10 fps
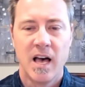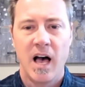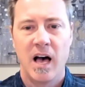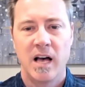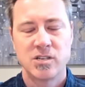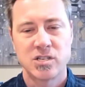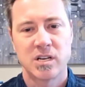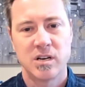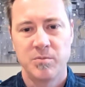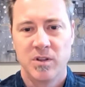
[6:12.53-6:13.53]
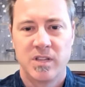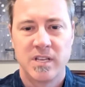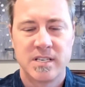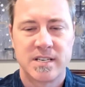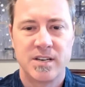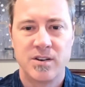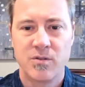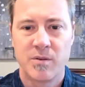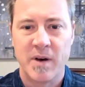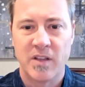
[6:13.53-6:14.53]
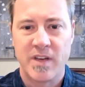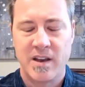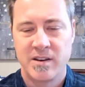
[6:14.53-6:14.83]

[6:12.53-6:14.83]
Uh, just a couple of things to note about that,